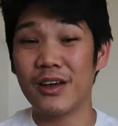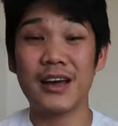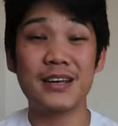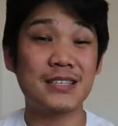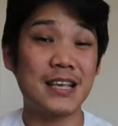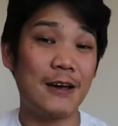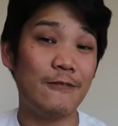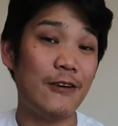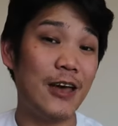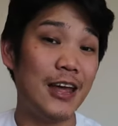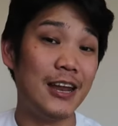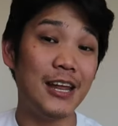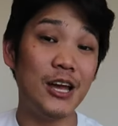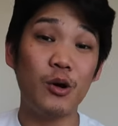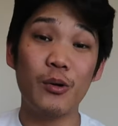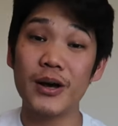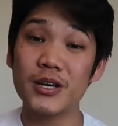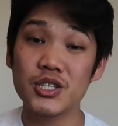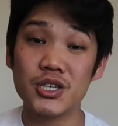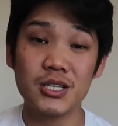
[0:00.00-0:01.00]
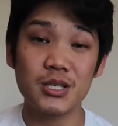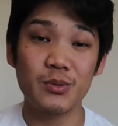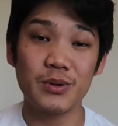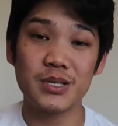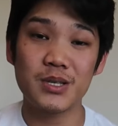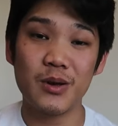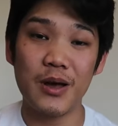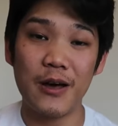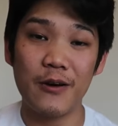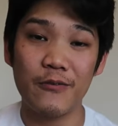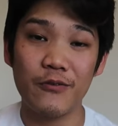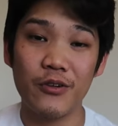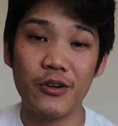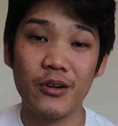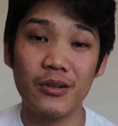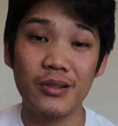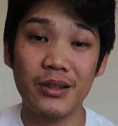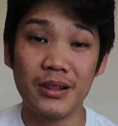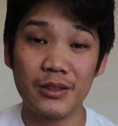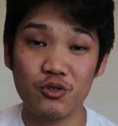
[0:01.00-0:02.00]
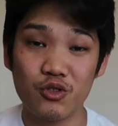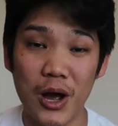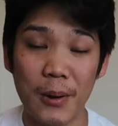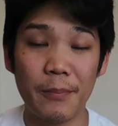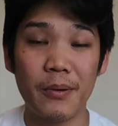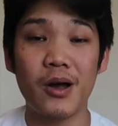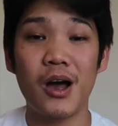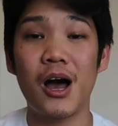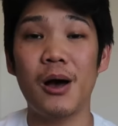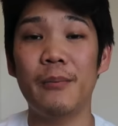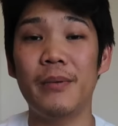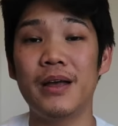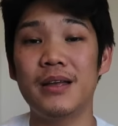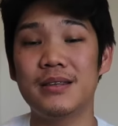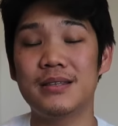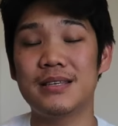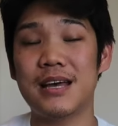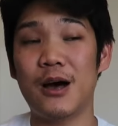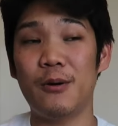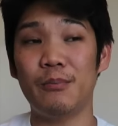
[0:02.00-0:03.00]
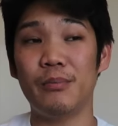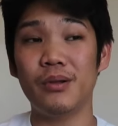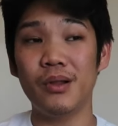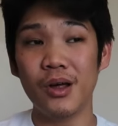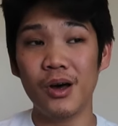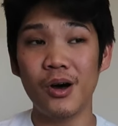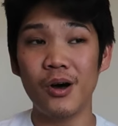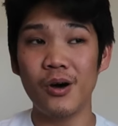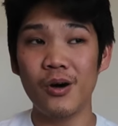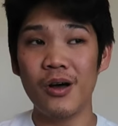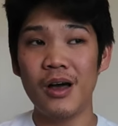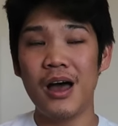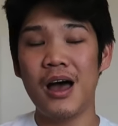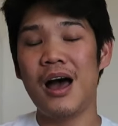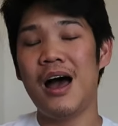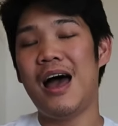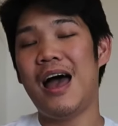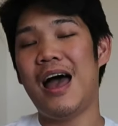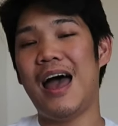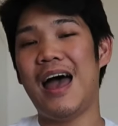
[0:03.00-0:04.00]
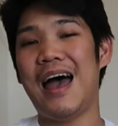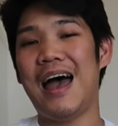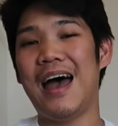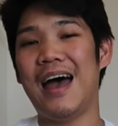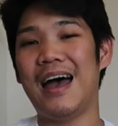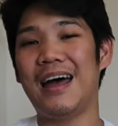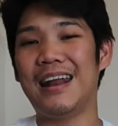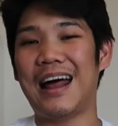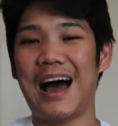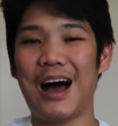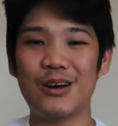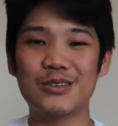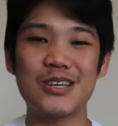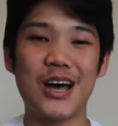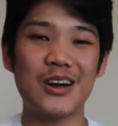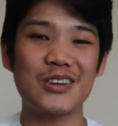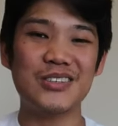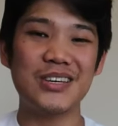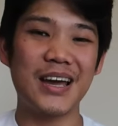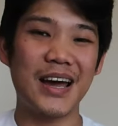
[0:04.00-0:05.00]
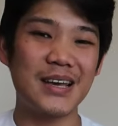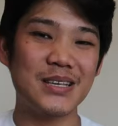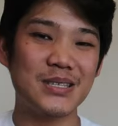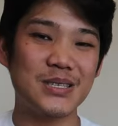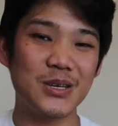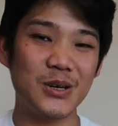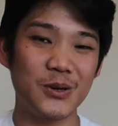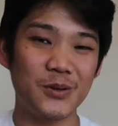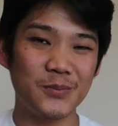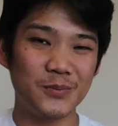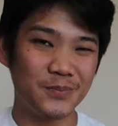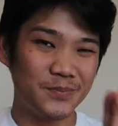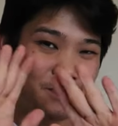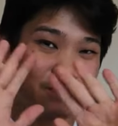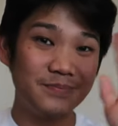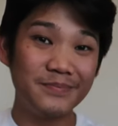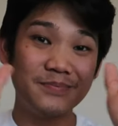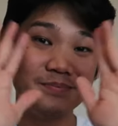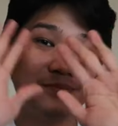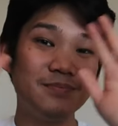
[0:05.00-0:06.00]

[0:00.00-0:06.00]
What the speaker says: you guys have any questions whatsoever, drop a comment down below. And I'll talk to you guys soon.